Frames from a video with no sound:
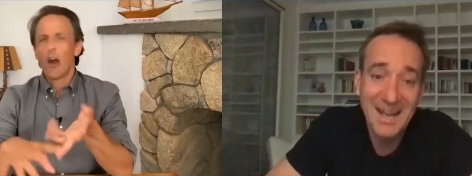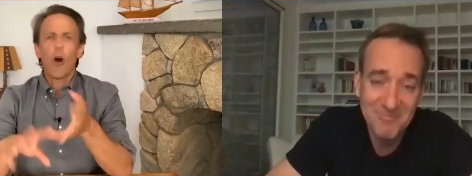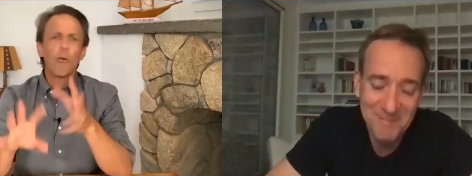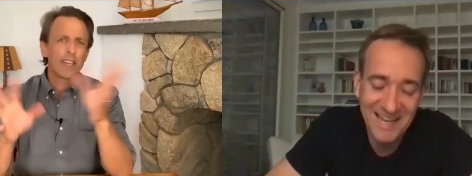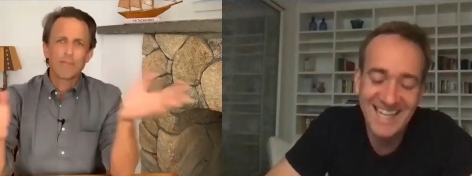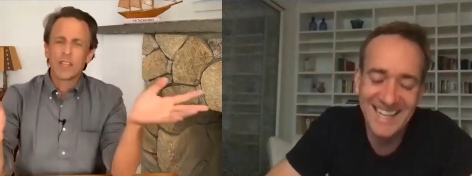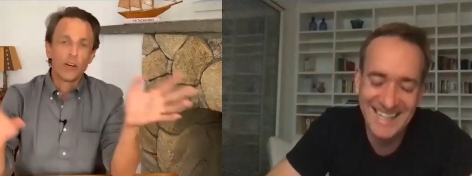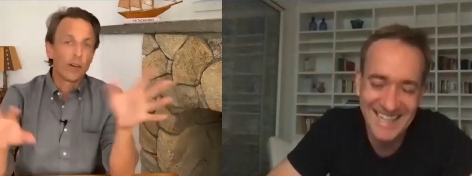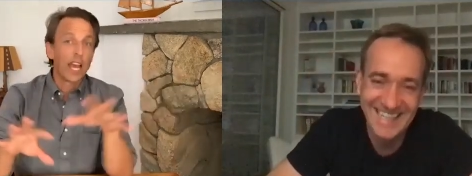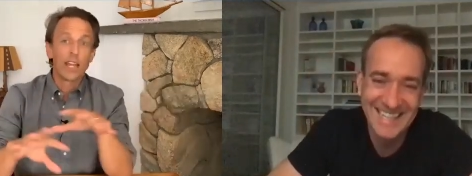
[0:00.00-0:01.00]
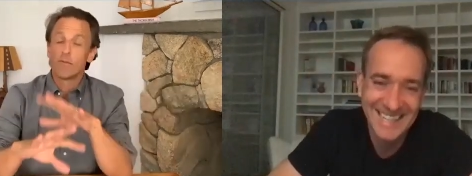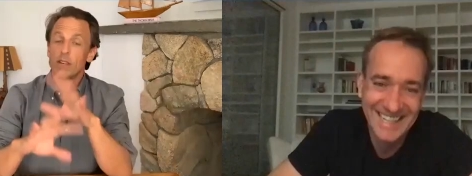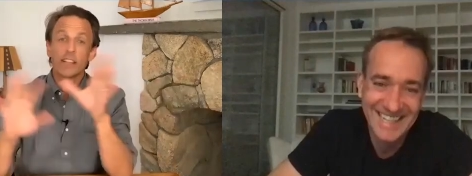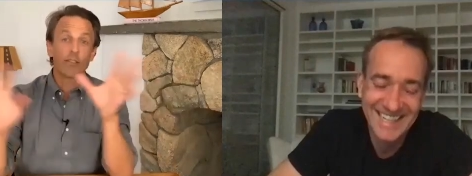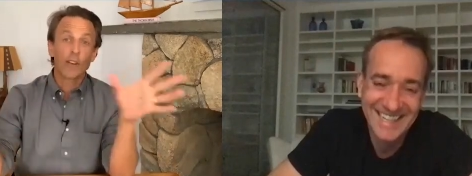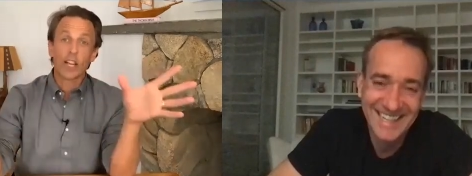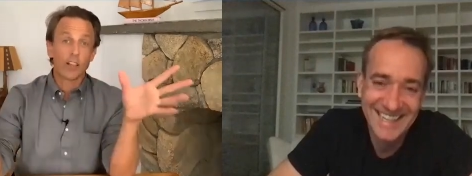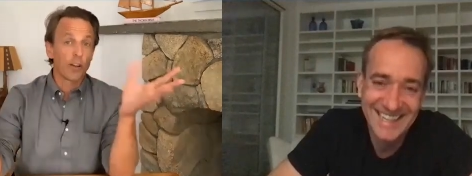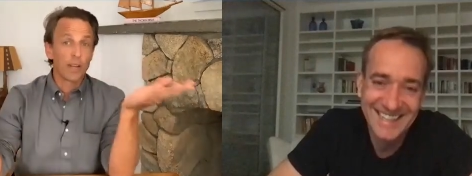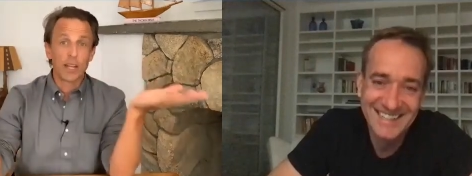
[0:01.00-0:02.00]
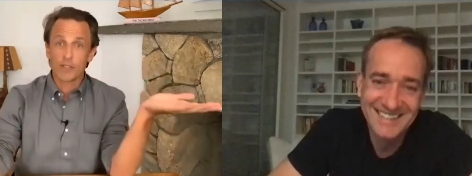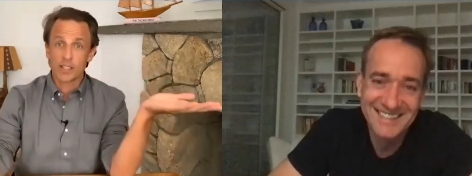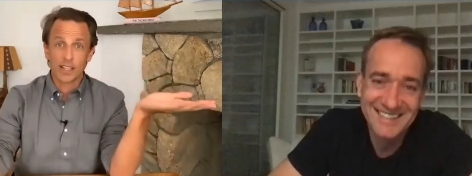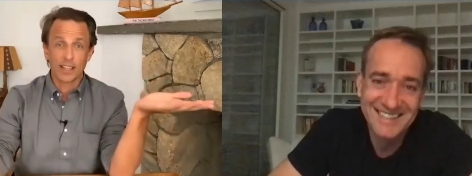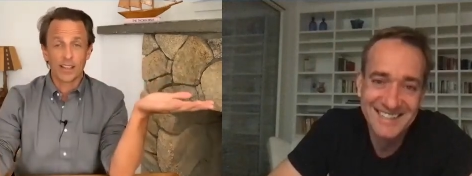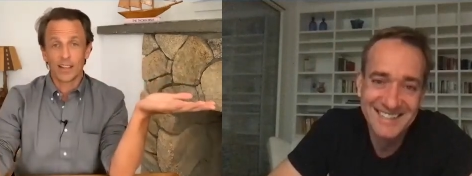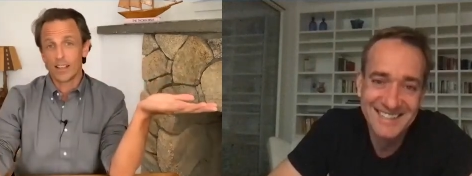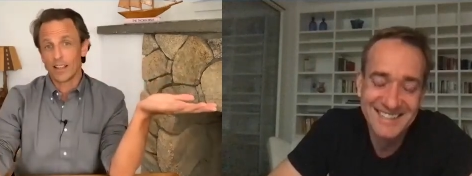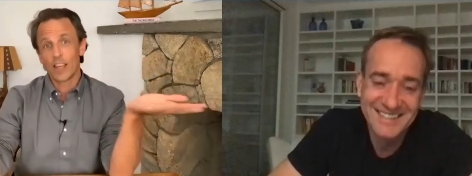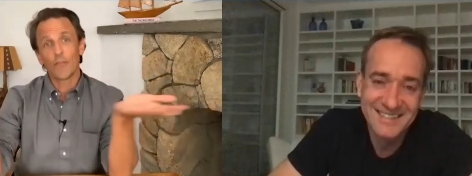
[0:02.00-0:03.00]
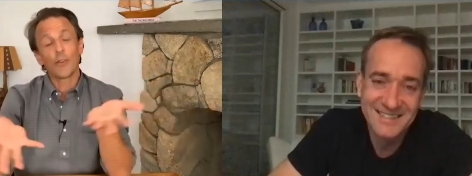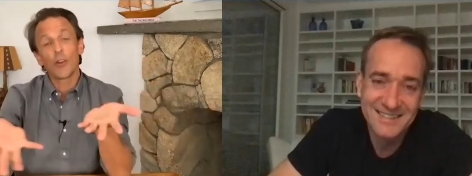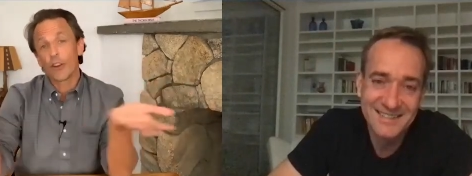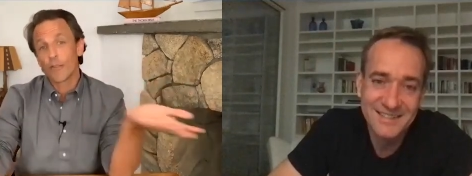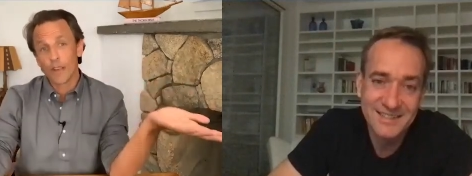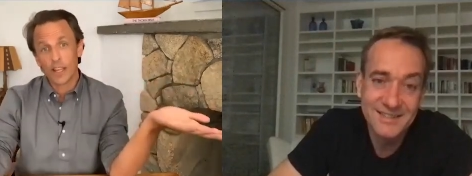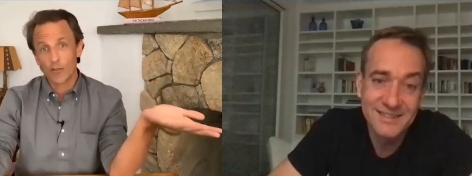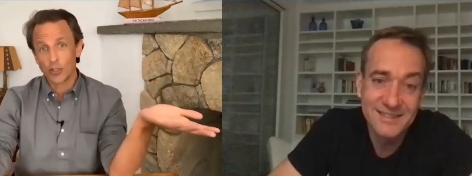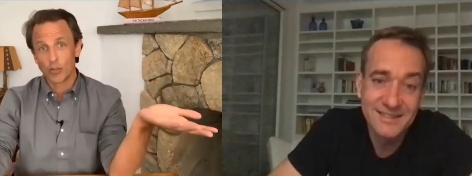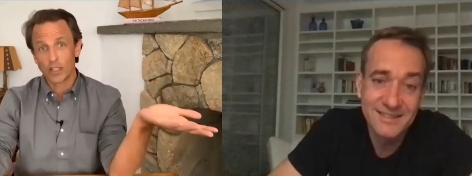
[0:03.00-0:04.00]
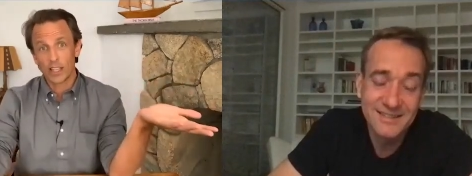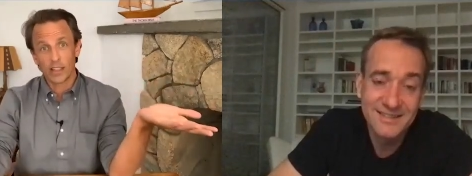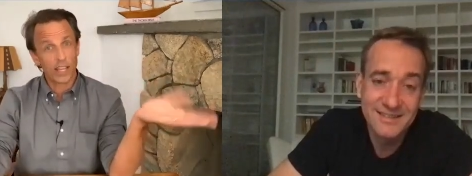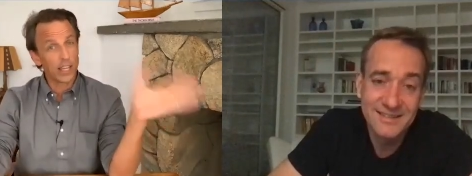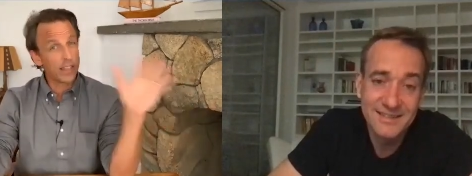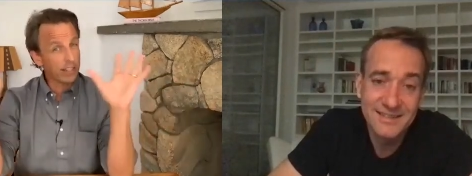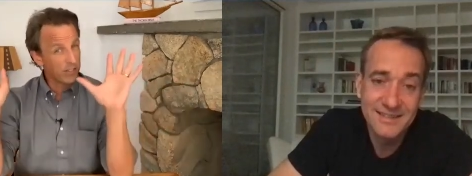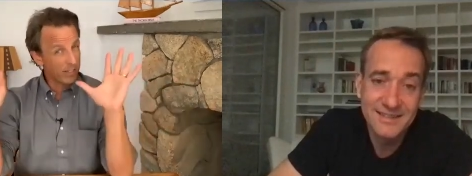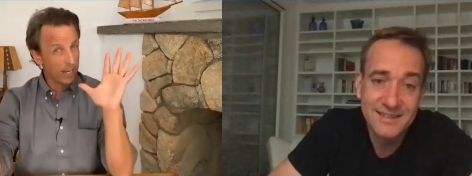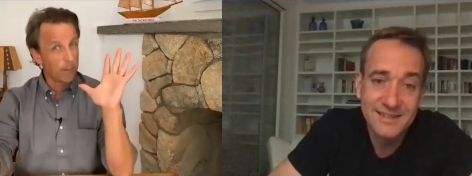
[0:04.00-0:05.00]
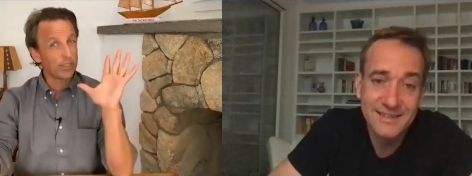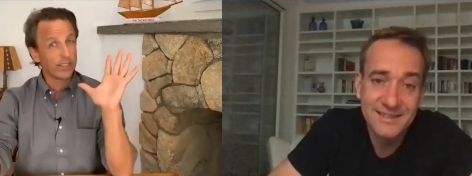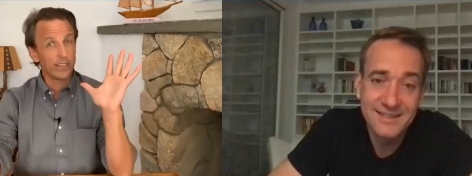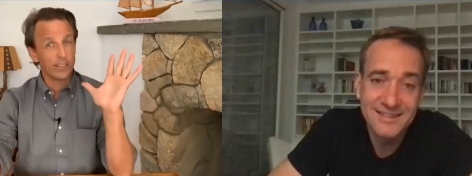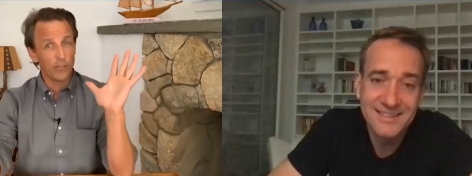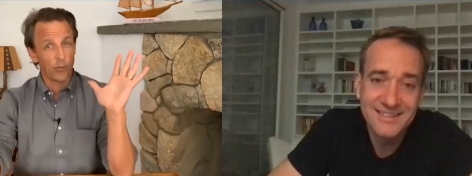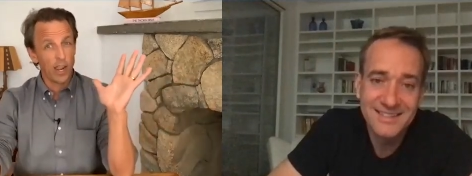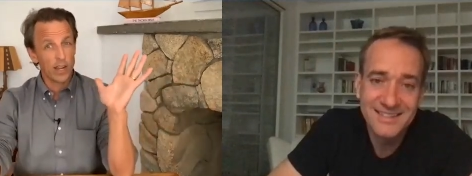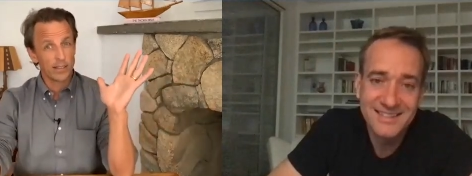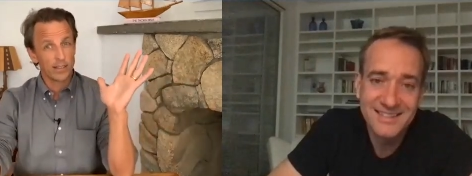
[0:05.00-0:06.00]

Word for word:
Speaker 1: Only, you know, again, it's very long, but I would say if you're a fan of you and Keely, I think just a couple seasons, right?